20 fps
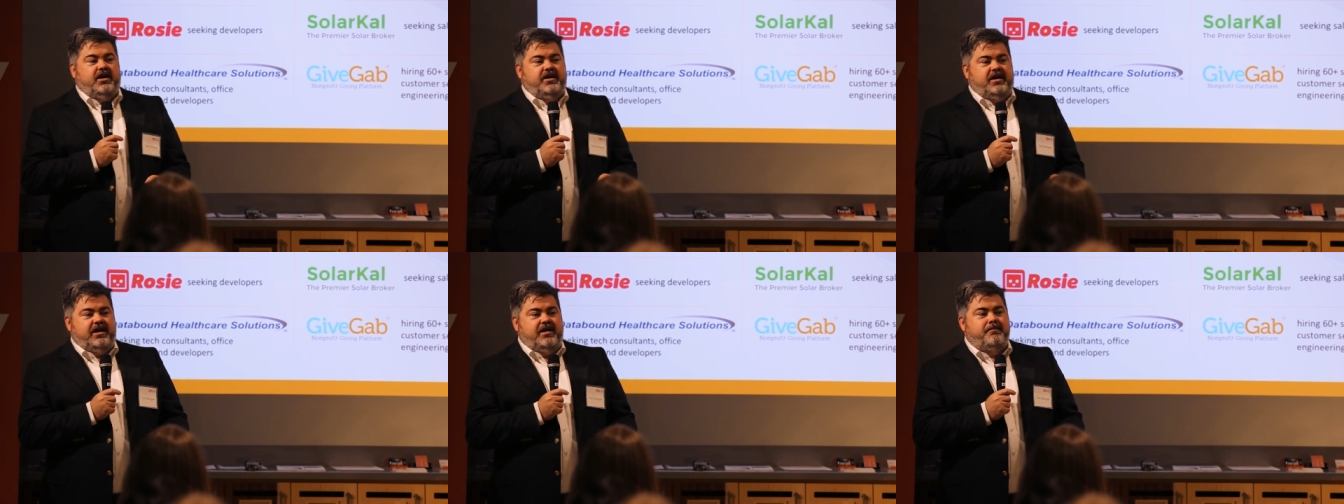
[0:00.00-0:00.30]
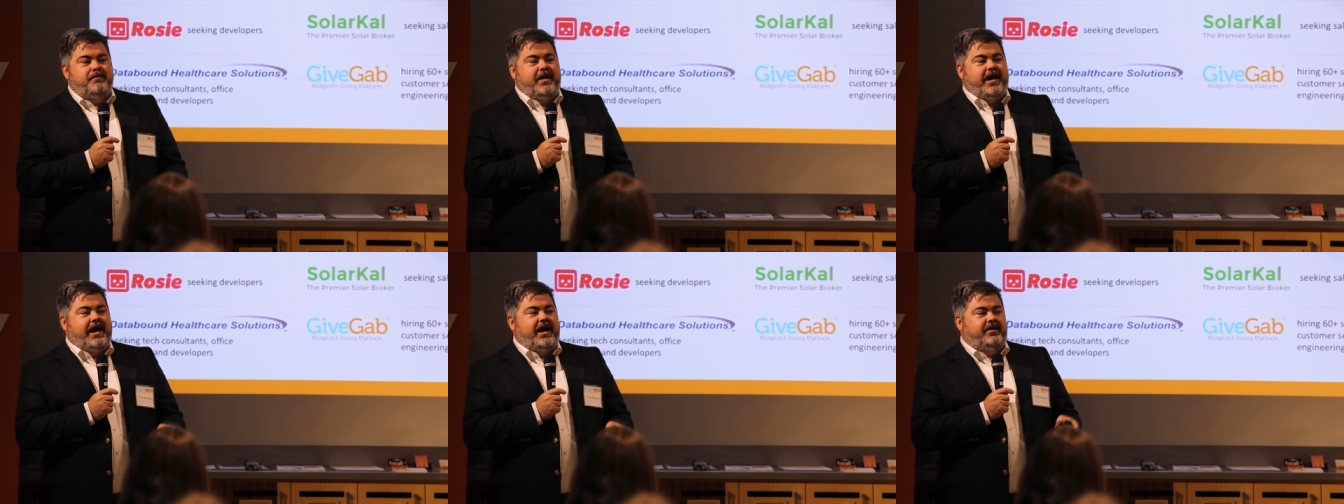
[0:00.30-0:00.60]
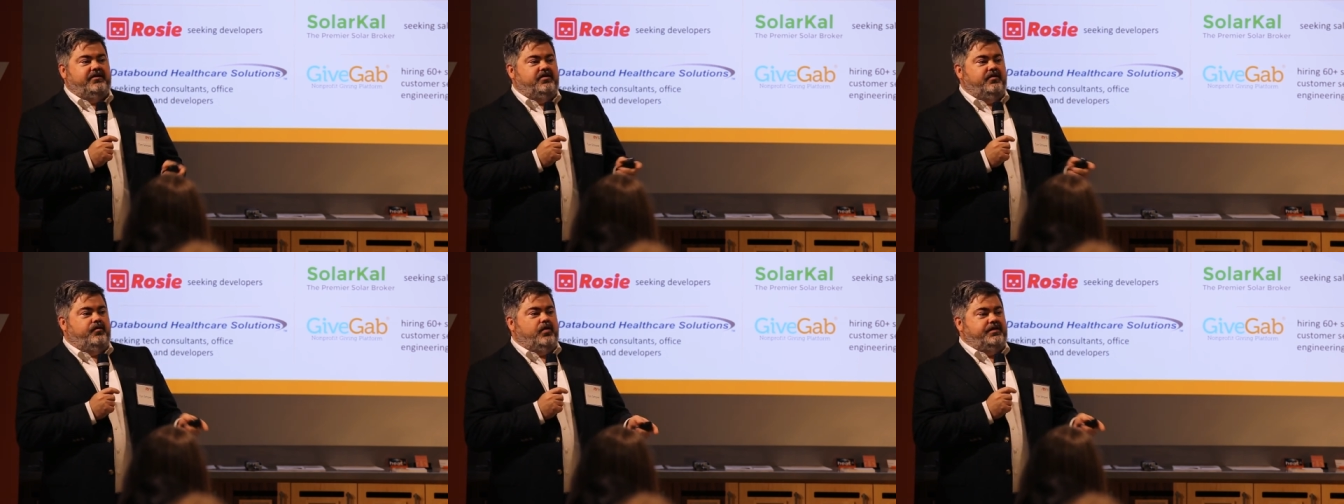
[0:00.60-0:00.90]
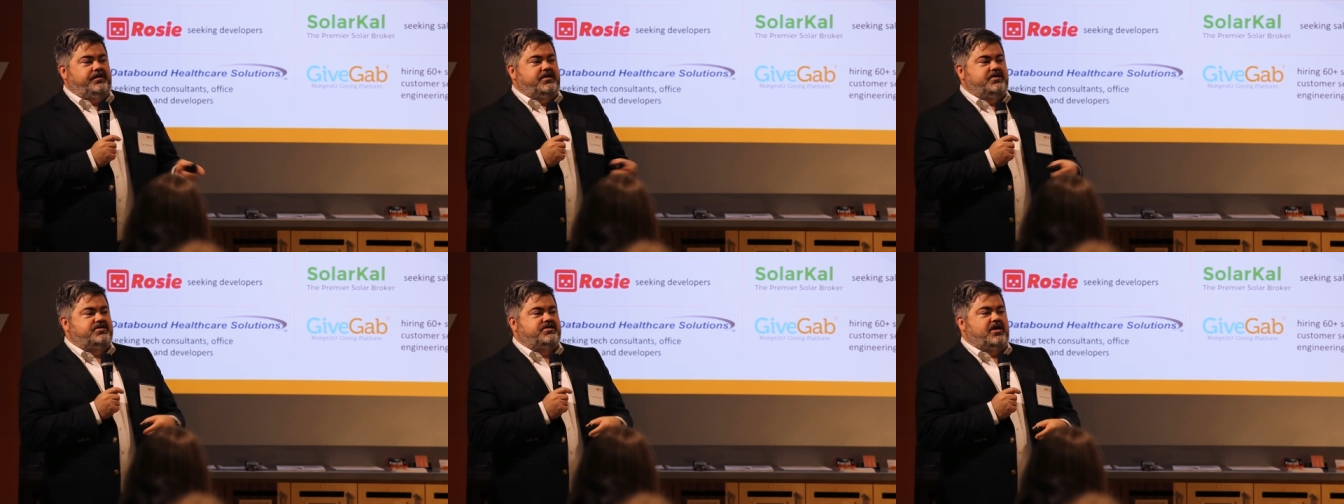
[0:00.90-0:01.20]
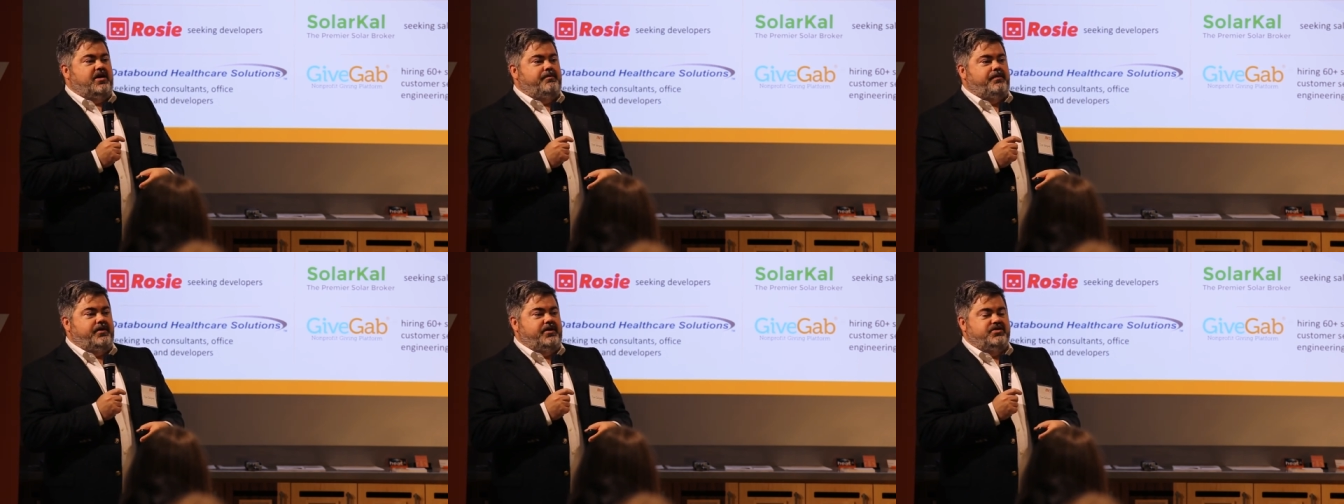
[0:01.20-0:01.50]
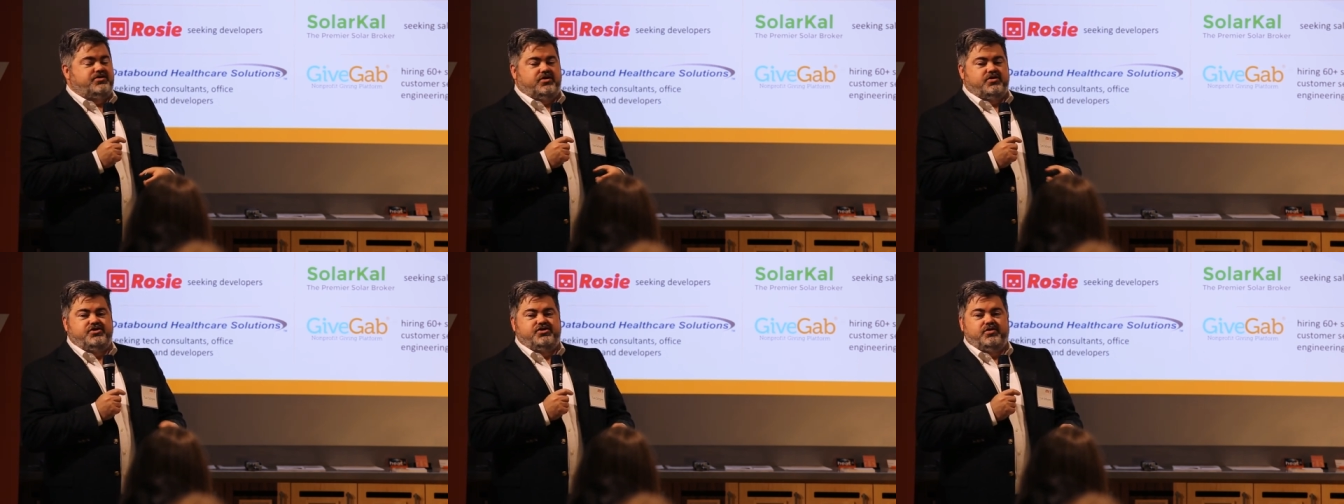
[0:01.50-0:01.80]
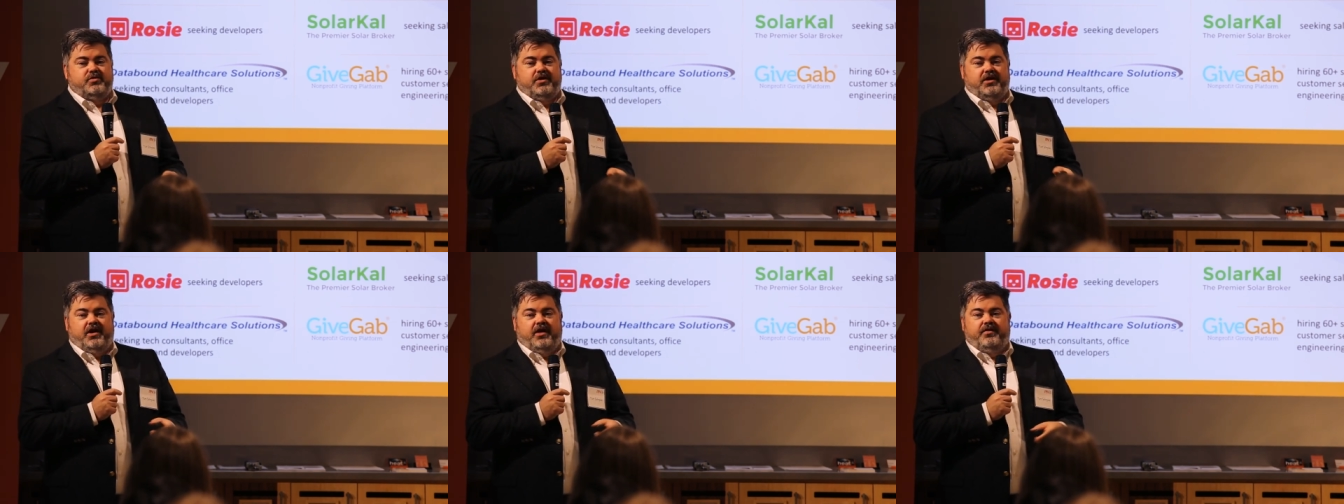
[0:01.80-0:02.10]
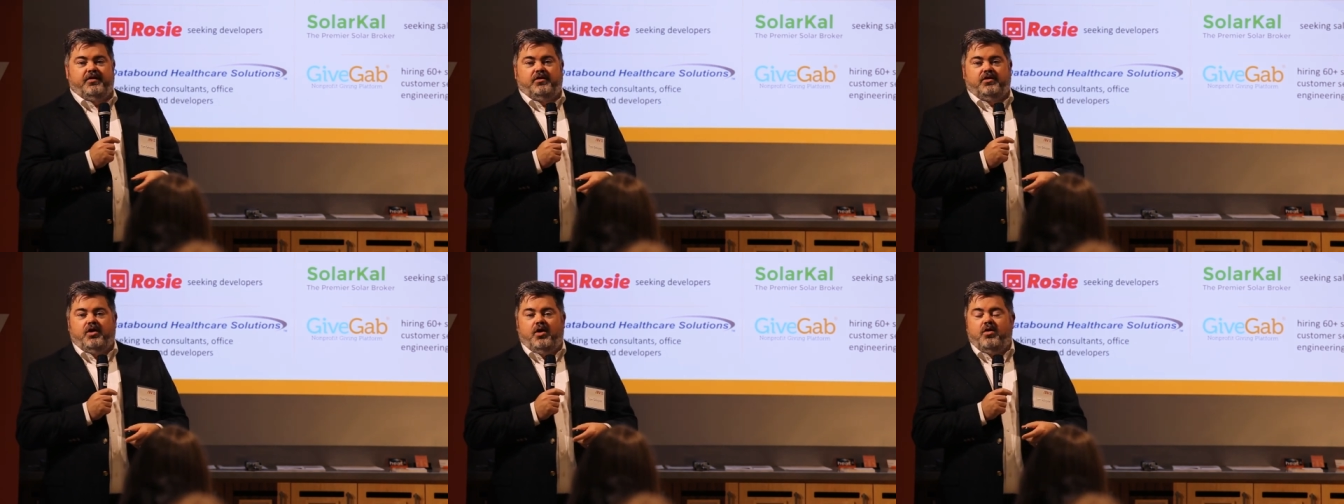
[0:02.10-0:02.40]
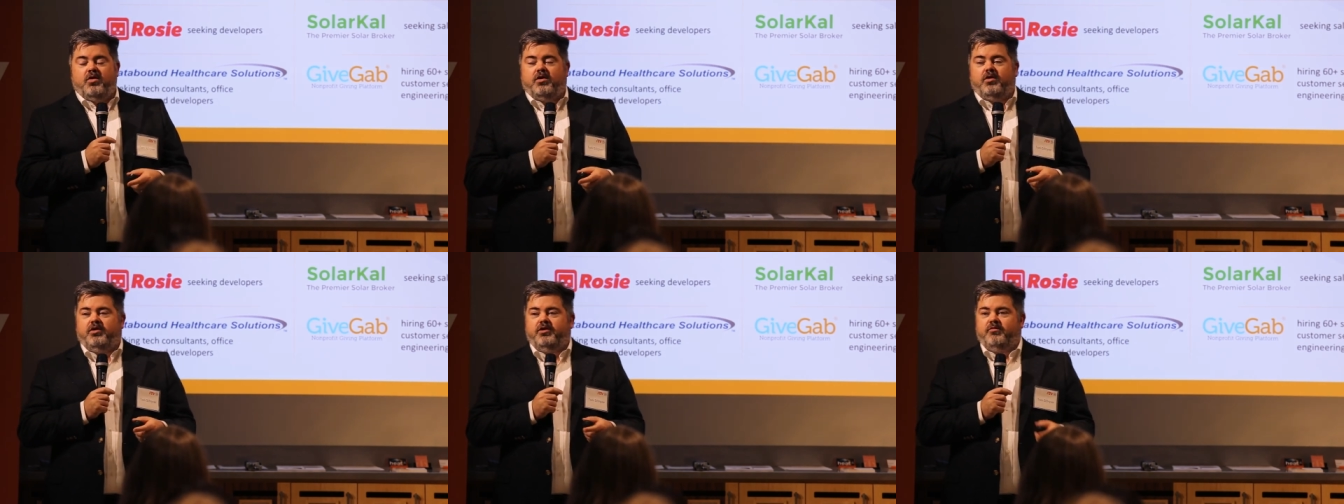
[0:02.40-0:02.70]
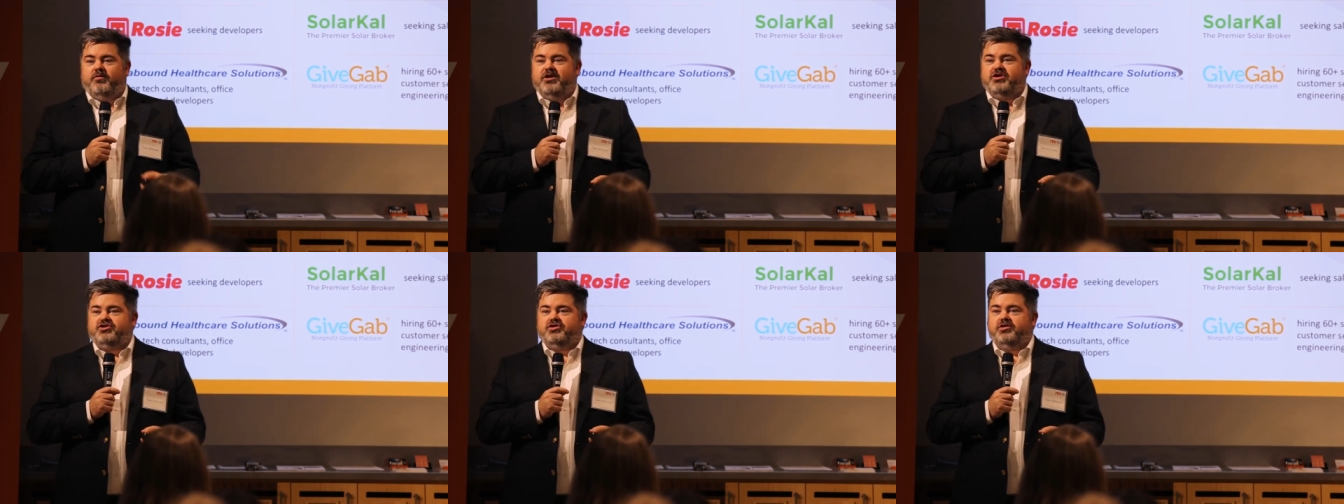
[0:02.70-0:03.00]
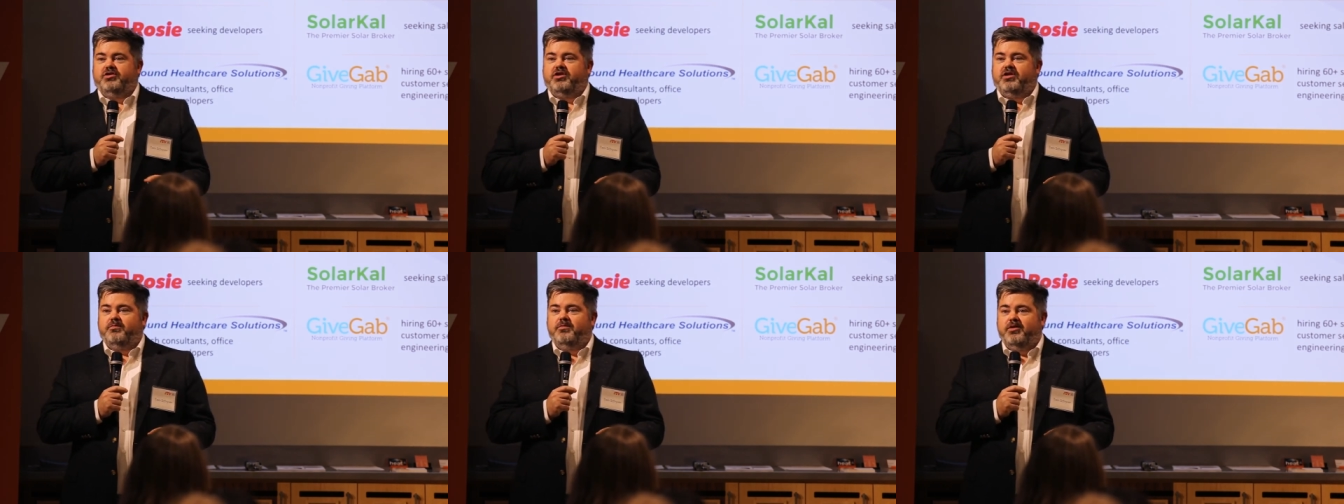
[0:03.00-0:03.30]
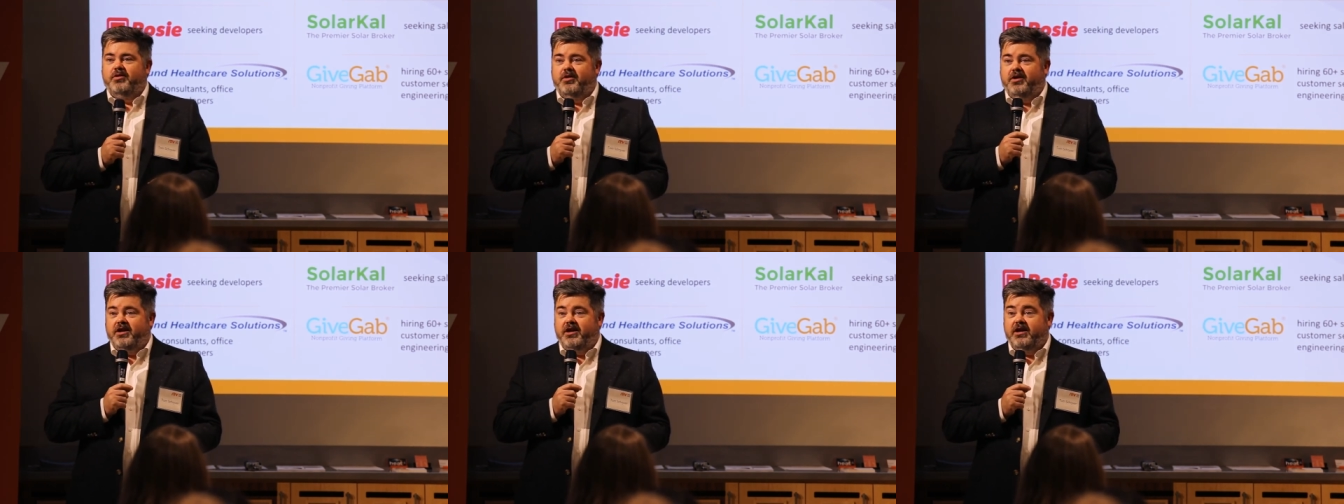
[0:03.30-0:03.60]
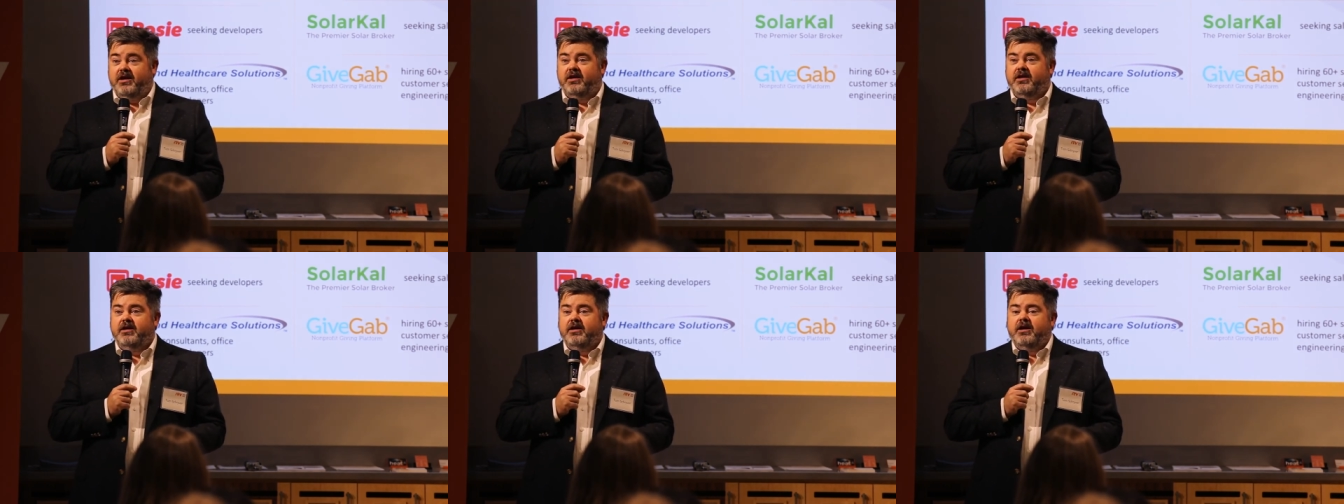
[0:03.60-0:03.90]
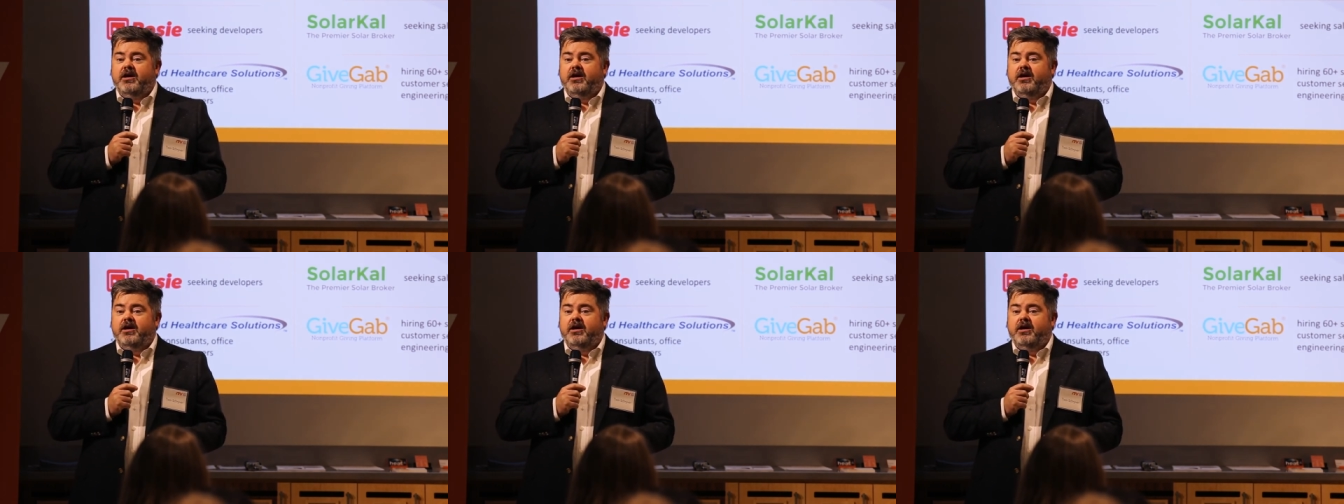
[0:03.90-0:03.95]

an impact of what these companies are doing on the local and regional community.